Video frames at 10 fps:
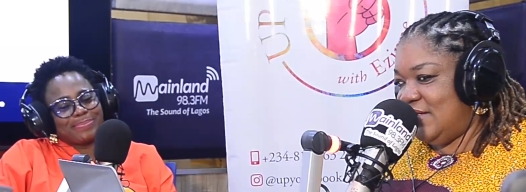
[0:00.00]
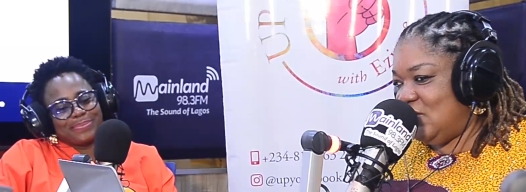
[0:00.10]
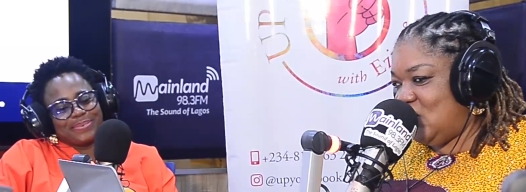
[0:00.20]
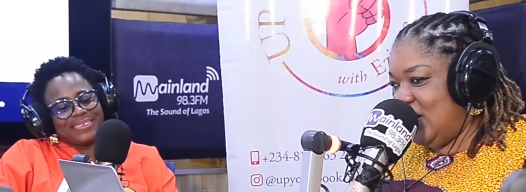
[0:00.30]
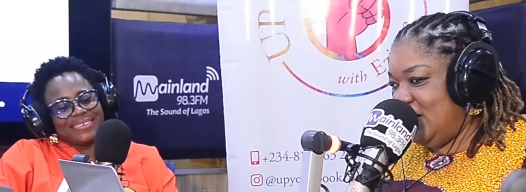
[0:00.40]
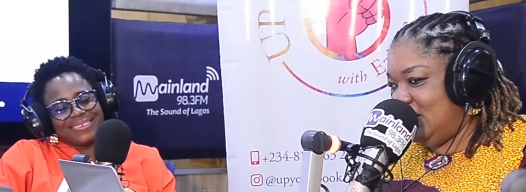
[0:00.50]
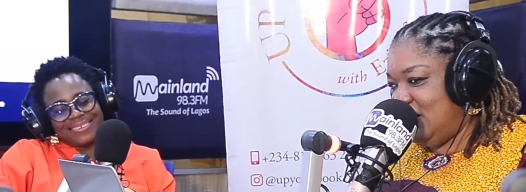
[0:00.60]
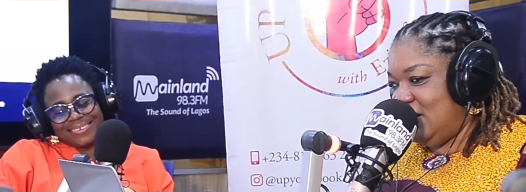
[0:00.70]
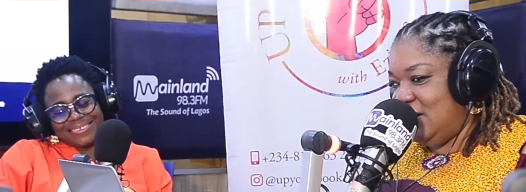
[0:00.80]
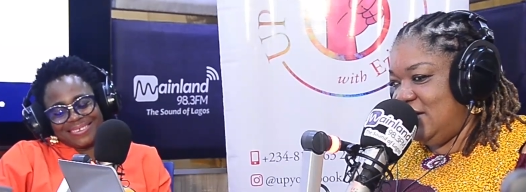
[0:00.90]
Speaker 1: that's quite
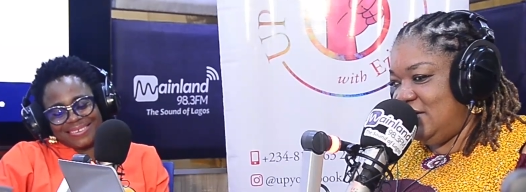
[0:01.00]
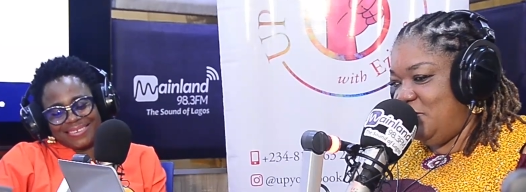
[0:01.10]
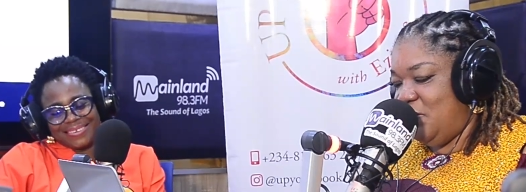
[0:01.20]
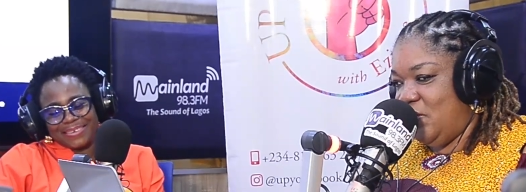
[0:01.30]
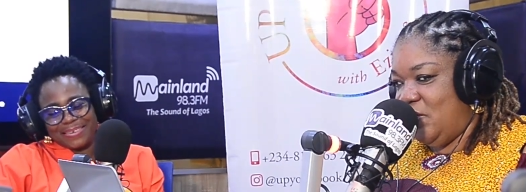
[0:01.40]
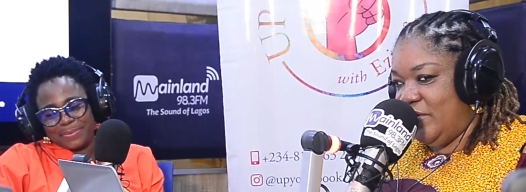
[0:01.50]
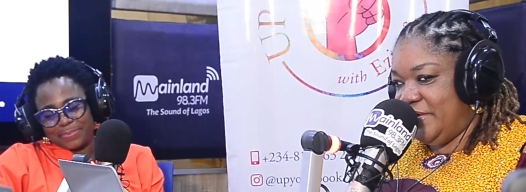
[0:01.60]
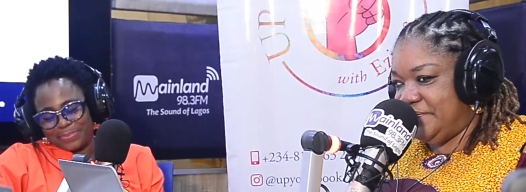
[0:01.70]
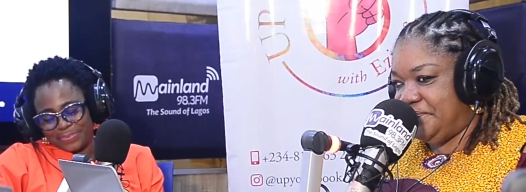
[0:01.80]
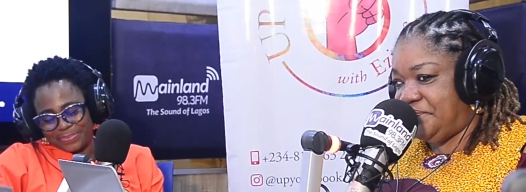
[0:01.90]
uh, a deep
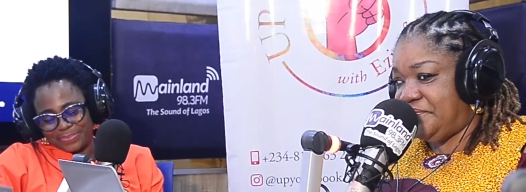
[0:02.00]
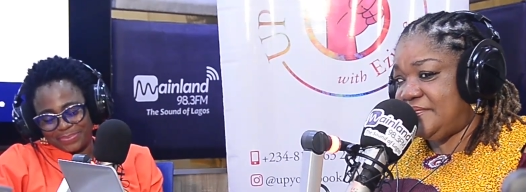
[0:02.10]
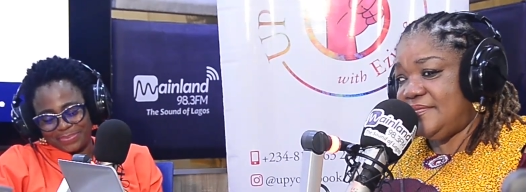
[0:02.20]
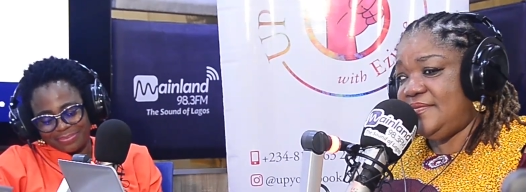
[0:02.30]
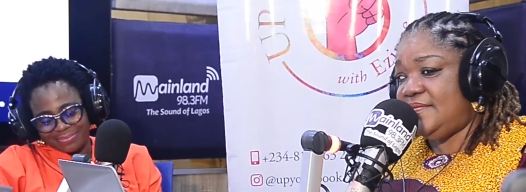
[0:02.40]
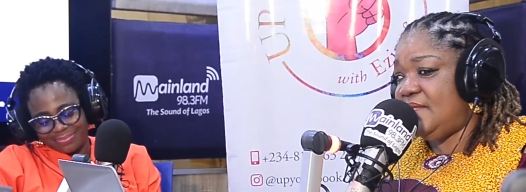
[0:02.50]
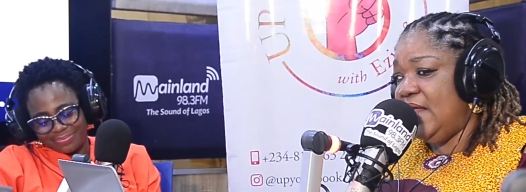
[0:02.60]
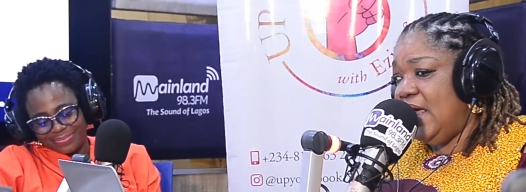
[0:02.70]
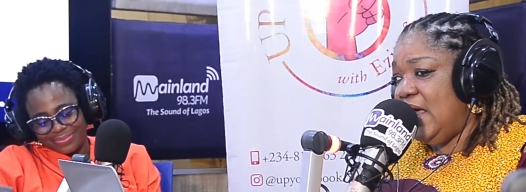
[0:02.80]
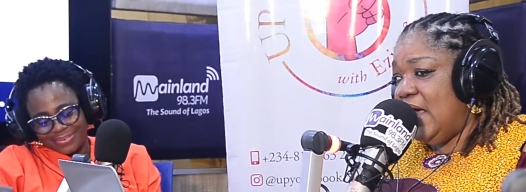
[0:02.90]
word.
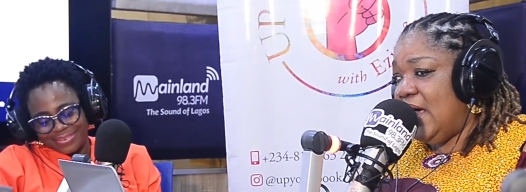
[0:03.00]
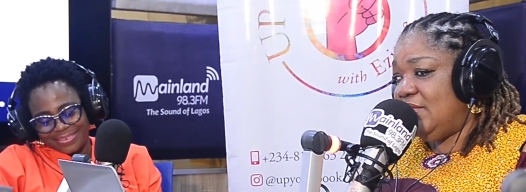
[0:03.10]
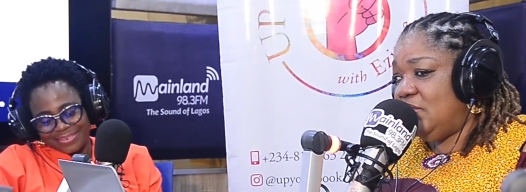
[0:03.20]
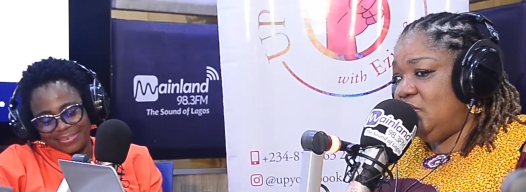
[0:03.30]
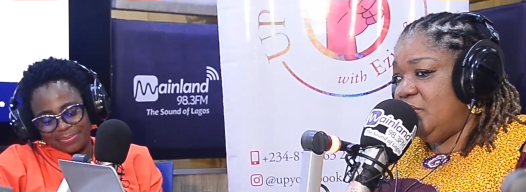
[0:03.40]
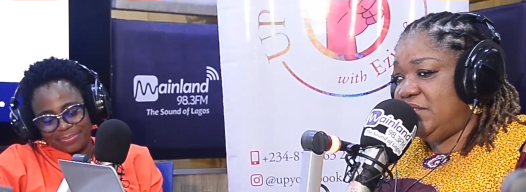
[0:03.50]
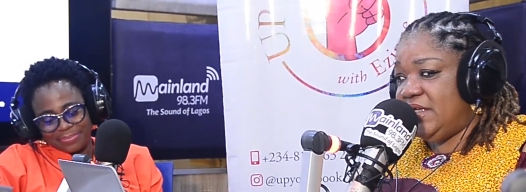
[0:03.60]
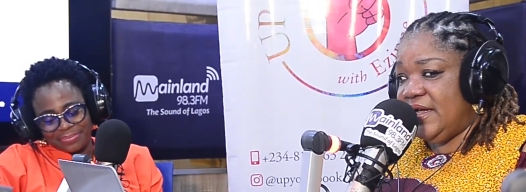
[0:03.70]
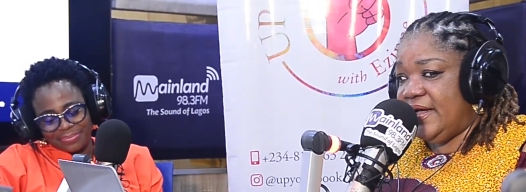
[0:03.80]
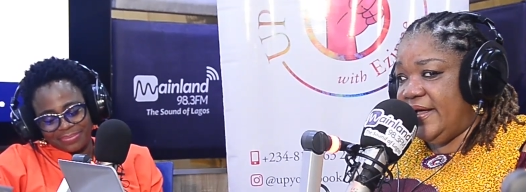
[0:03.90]
I saw Toby
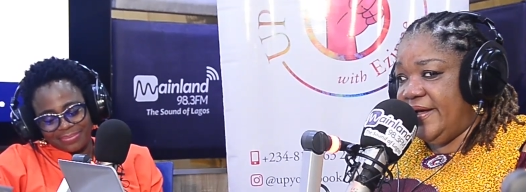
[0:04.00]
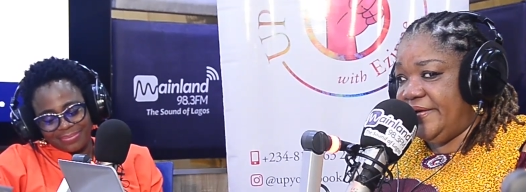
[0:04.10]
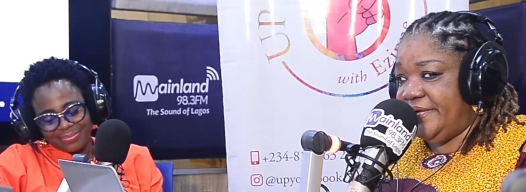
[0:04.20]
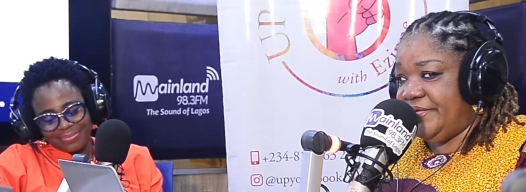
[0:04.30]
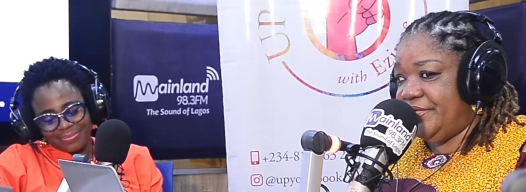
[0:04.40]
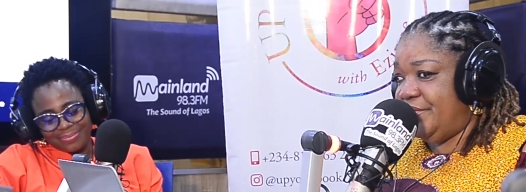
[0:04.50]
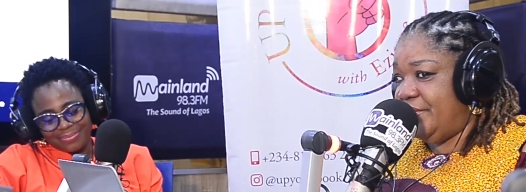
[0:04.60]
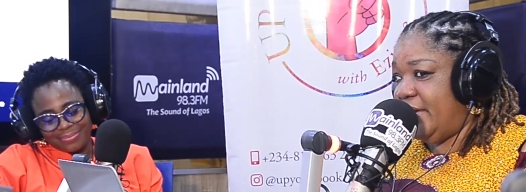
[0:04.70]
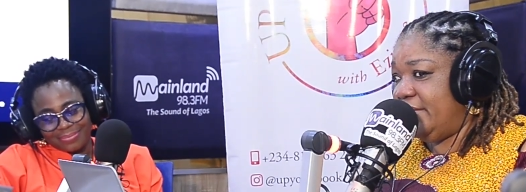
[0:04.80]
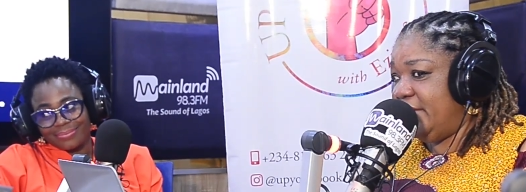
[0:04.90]
shaking her head,
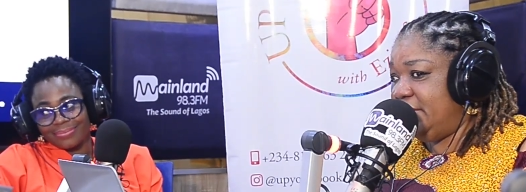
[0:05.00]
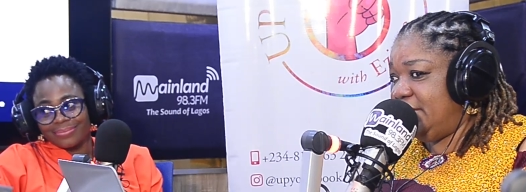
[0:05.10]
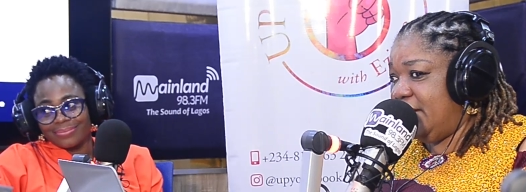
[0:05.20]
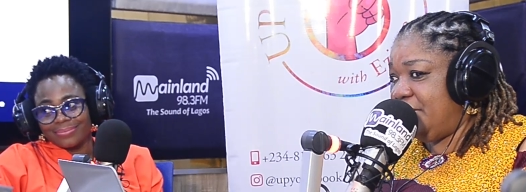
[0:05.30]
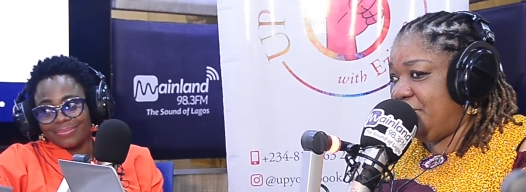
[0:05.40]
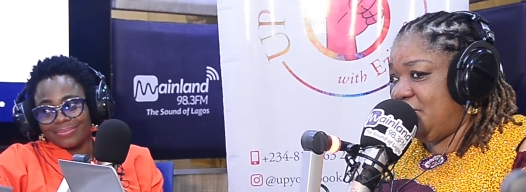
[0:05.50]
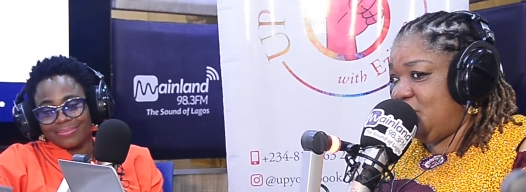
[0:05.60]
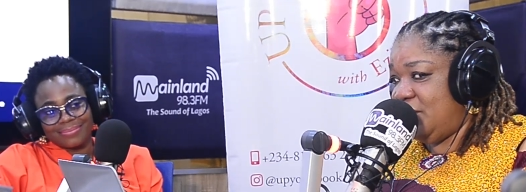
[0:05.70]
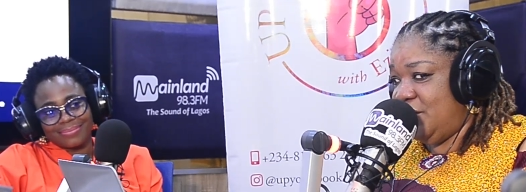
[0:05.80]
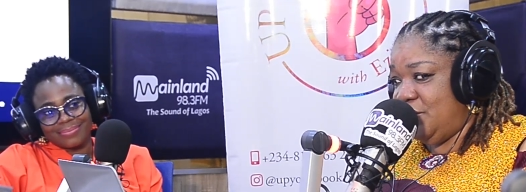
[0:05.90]
so I think she agrees
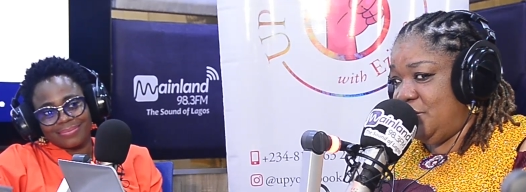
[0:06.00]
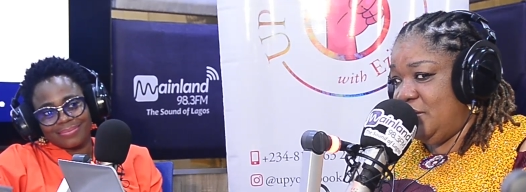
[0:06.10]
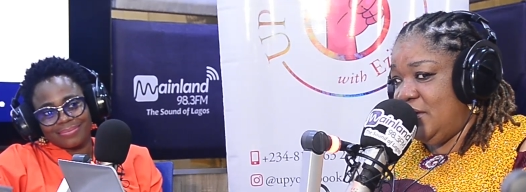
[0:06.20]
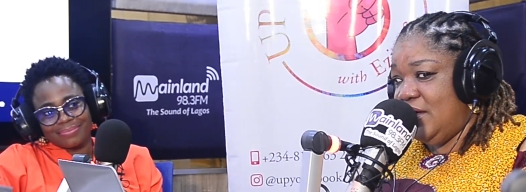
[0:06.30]
with you.